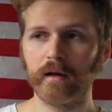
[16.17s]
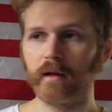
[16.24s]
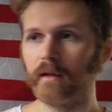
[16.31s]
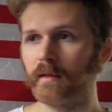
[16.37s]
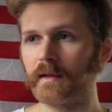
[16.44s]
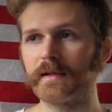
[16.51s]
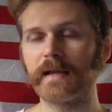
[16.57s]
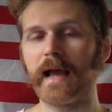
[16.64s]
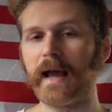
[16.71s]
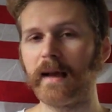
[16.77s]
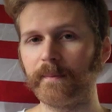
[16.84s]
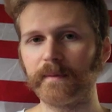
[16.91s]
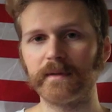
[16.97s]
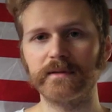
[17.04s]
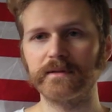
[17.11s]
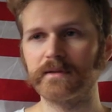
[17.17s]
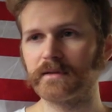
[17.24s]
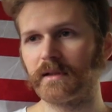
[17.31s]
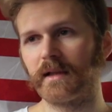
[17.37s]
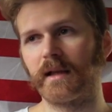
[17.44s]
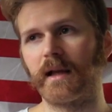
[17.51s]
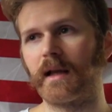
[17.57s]
This happens
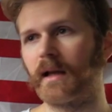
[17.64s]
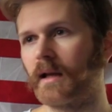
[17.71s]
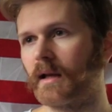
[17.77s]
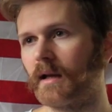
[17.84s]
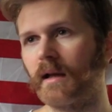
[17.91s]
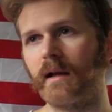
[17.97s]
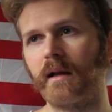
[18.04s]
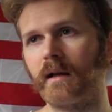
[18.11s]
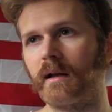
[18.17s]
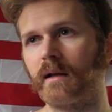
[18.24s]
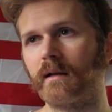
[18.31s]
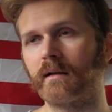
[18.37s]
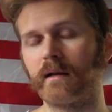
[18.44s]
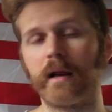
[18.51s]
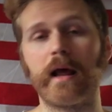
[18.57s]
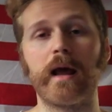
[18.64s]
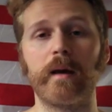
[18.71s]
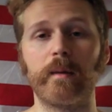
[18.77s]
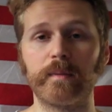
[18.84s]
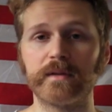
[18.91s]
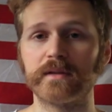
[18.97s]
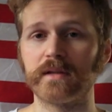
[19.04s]
it
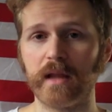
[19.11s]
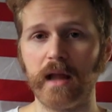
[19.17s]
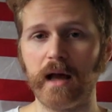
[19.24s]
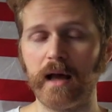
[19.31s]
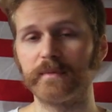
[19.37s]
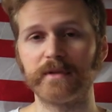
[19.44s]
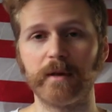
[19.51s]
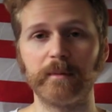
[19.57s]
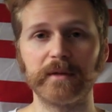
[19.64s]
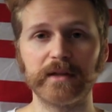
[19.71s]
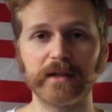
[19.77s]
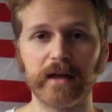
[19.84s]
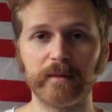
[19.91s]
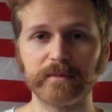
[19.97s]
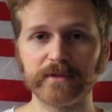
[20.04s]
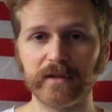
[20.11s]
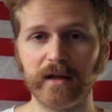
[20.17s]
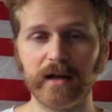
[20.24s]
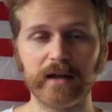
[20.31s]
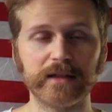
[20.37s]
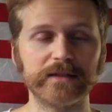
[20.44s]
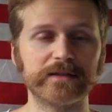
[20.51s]
happens a lot. Somebody comes
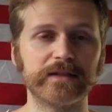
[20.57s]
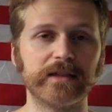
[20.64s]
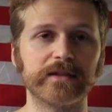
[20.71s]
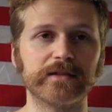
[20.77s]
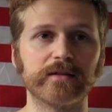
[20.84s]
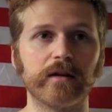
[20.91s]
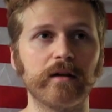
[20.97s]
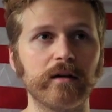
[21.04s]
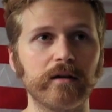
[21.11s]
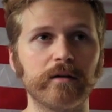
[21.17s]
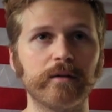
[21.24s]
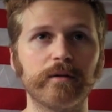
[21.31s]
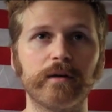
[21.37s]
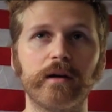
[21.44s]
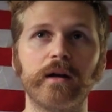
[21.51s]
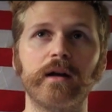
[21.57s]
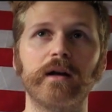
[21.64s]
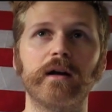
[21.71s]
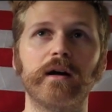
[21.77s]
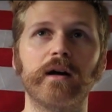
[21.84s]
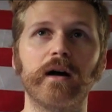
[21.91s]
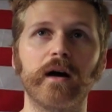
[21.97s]
along and says, "Oh,
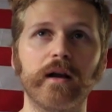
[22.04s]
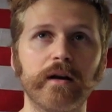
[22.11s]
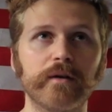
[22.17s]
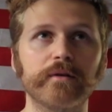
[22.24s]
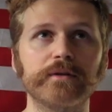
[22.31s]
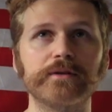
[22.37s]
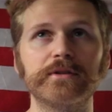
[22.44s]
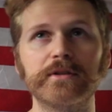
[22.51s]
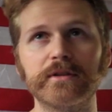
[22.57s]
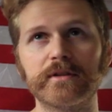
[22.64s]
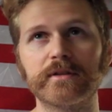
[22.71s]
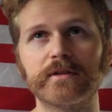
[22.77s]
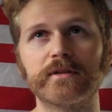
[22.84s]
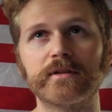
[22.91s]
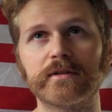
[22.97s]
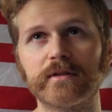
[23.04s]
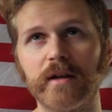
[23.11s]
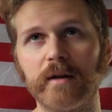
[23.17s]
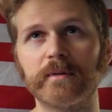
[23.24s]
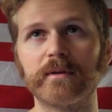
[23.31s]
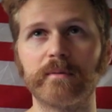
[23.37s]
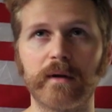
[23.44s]
I know when Jesus is
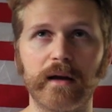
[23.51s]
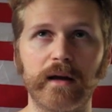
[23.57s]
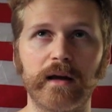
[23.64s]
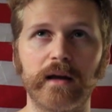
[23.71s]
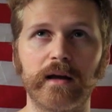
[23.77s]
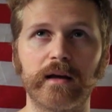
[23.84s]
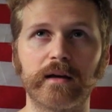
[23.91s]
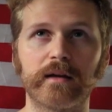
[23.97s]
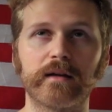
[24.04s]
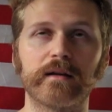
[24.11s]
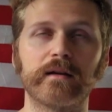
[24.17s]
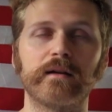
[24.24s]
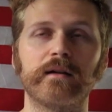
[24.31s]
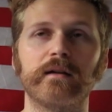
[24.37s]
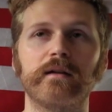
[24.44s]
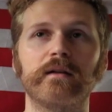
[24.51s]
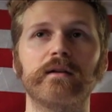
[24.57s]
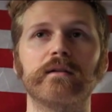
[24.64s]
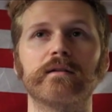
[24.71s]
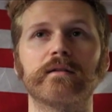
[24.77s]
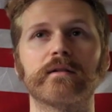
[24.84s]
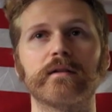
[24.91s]
coming back.
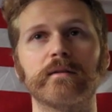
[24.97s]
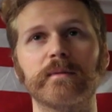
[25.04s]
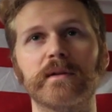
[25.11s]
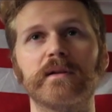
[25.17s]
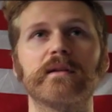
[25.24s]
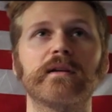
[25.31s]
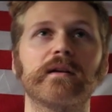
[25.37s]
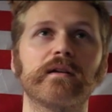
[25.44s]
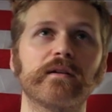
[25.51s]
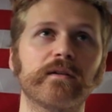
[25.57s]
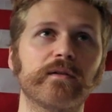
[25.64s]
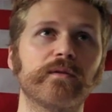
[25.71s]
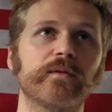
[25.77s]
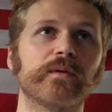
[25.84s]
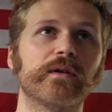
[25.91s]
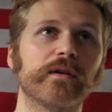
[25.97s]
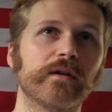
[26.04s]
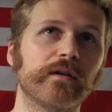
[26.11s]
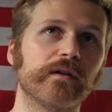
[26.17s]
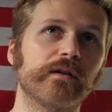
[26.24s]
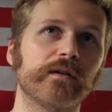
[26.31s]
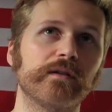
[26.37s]
It's gonna be the end of the
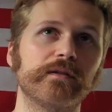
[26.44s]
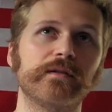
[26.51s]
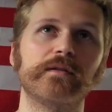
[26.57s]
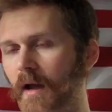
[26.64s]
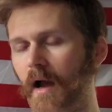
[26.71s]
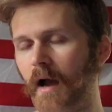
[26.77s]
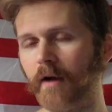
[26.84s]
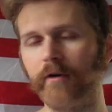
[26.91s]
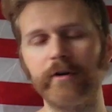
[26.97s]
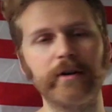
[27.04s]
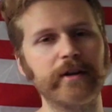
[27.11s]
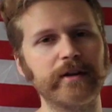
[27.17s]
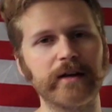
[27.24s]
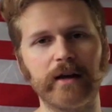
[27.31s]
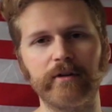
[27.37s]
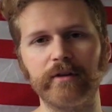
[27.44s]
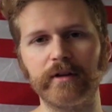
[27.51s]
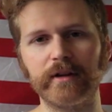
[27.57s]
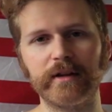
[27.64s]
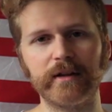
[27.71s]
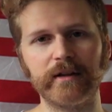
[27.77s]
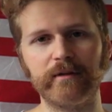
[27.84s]
world." I
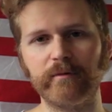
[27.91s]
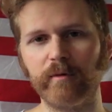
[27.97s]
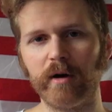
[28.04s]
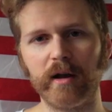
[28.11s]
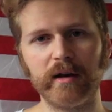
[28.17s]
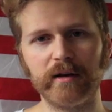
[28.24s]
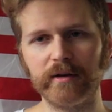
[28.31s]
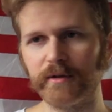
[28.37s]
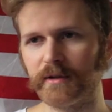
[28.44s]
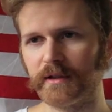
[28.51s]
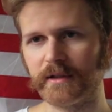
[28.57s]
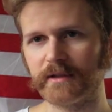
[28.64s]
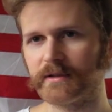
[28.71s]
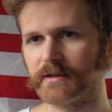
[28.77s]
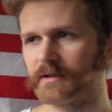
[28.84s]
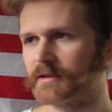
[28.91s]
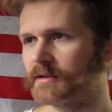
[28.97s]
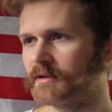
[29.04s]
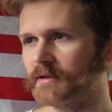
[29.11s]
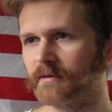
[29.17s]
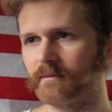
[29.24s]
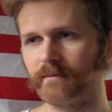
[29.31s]
really didn't want to do this,
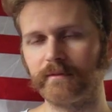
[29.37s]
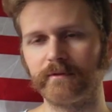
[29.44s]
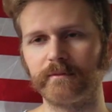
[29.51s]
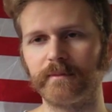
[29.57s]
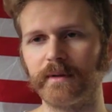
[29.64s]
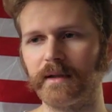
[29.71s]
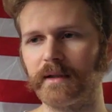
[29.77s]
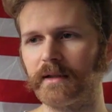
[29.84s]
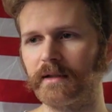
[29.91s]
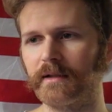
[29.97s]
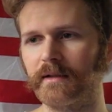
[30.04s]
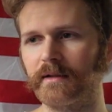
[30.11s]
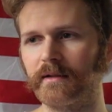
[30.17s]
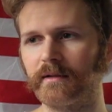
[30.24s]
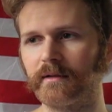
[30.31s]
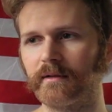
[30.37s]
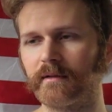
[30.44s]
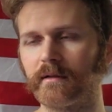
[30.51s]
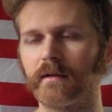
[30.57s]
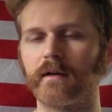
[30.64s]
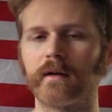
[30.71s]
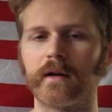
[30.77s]
but
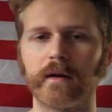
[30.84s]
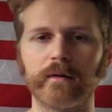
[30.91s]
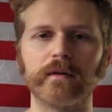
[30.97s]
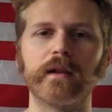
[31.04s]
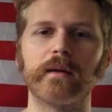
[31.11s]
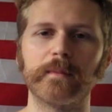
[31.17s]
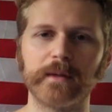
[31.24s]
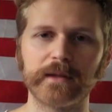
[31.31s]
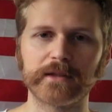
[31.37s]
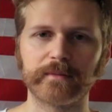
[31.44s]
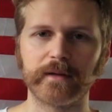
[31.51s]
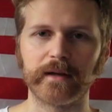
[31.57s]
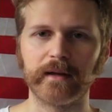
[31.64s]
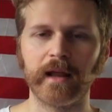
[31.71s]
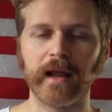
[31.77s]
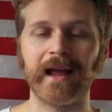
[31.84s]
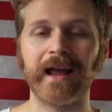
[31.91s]
okay, well, let me explain.